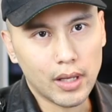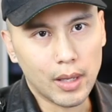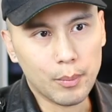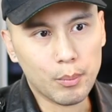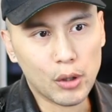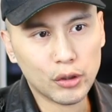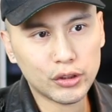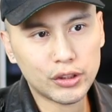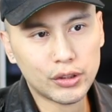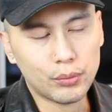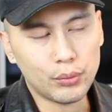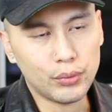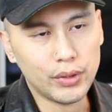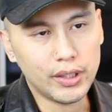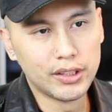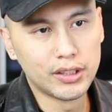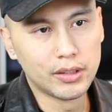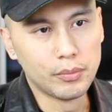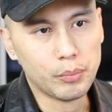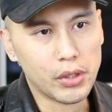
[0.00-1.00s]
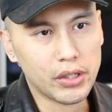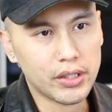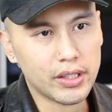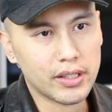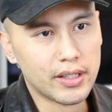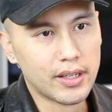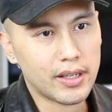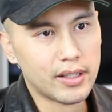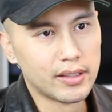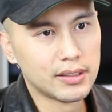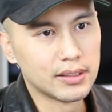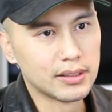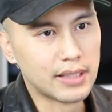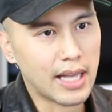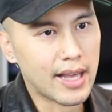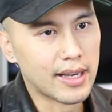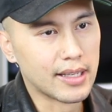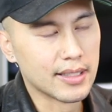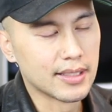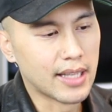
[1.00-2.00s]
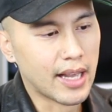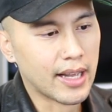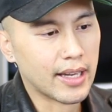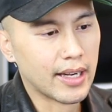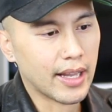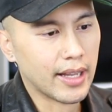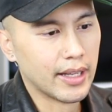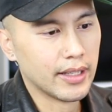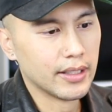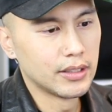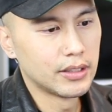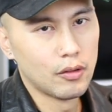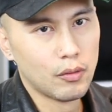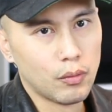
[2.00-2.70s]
and most reach millionaire status at age